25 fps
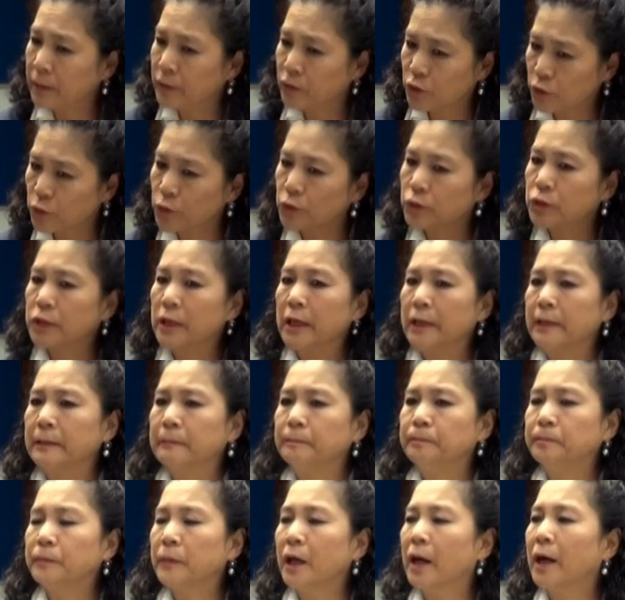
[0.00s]
Tuesday
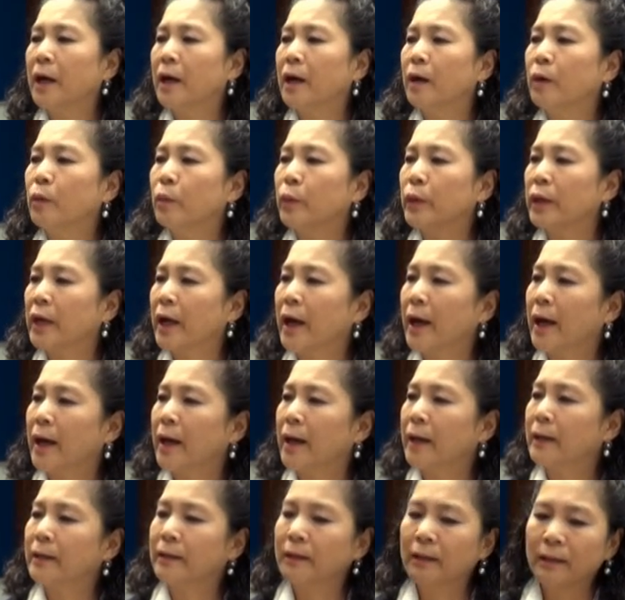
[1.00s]
we
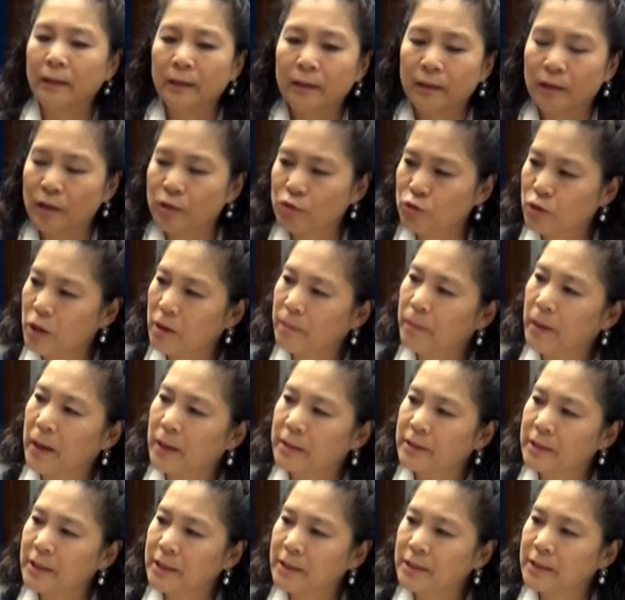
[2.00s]
had the
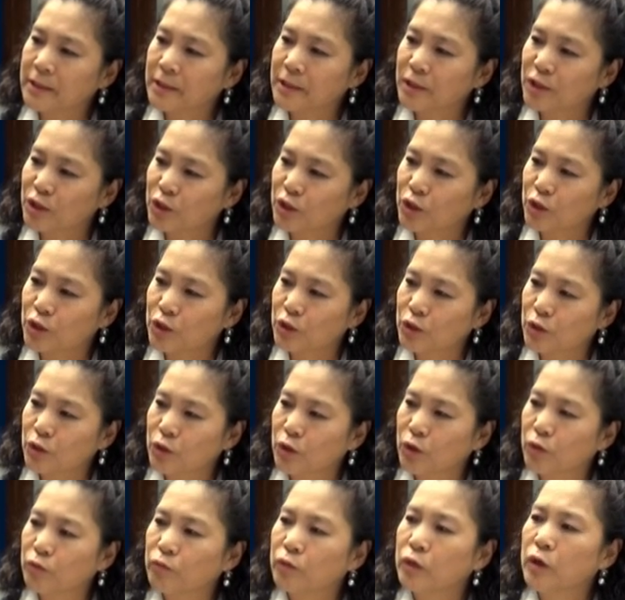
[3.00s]
tripartite
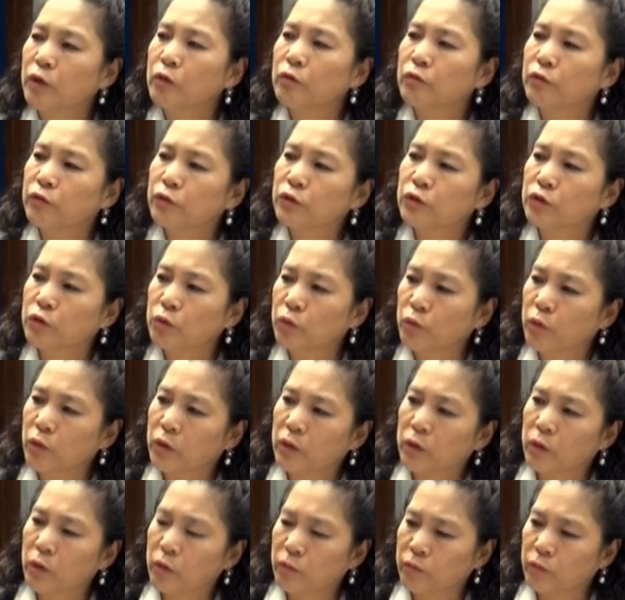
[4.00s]
discussion on future
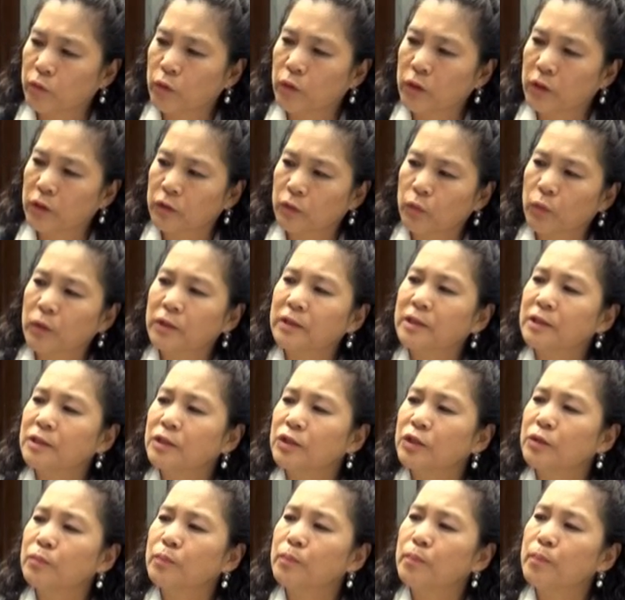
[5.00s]
of work. What does
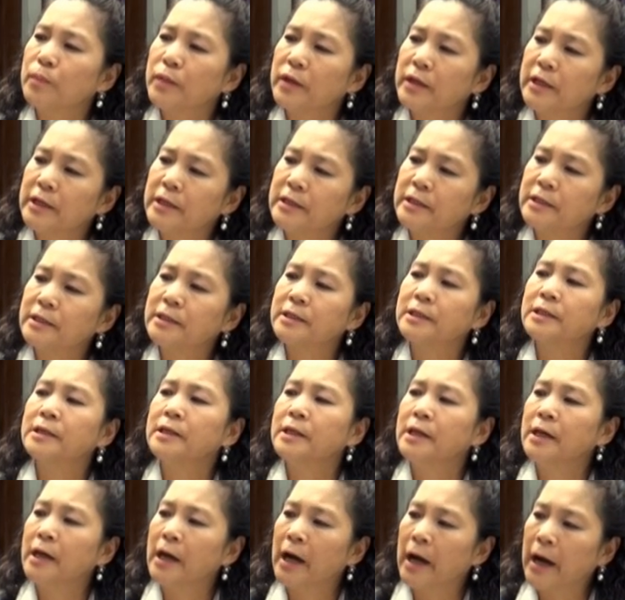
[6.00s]
it mean
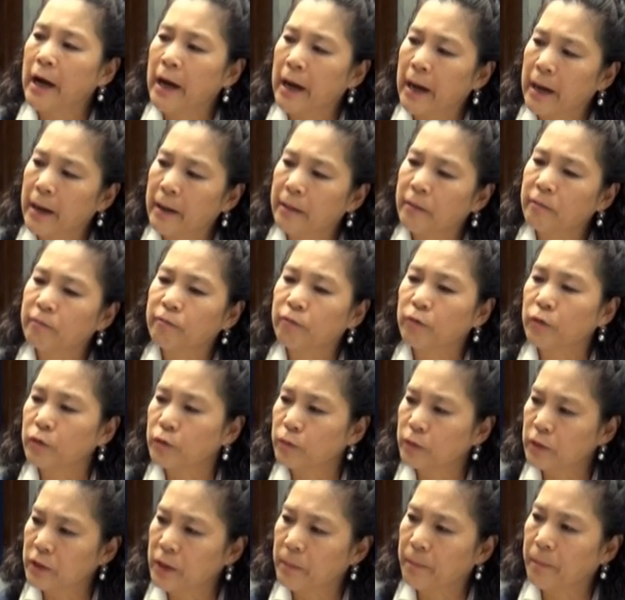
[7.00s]

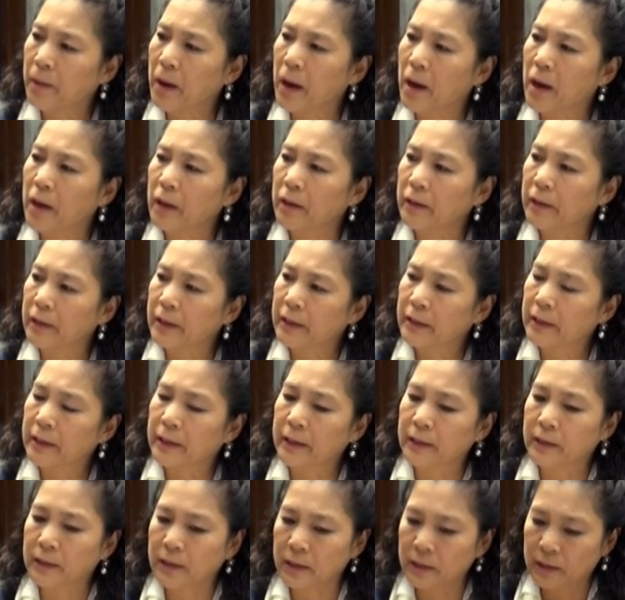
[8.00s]
for Nepal in
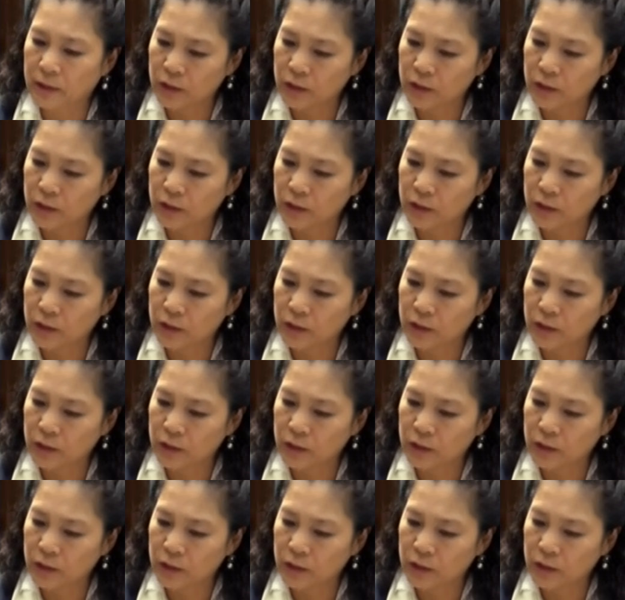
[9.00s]
that?